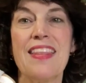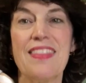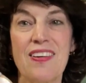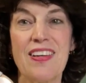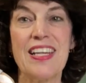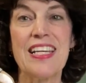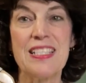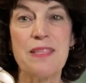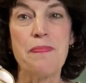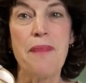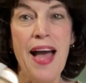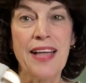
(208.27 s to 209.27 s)
there
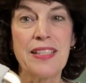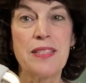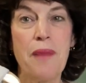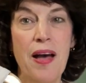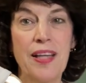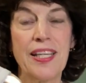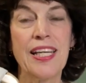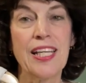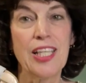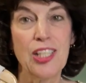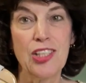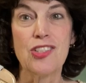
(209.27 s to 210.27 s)
is
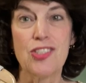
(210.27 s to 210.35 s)
backsmocking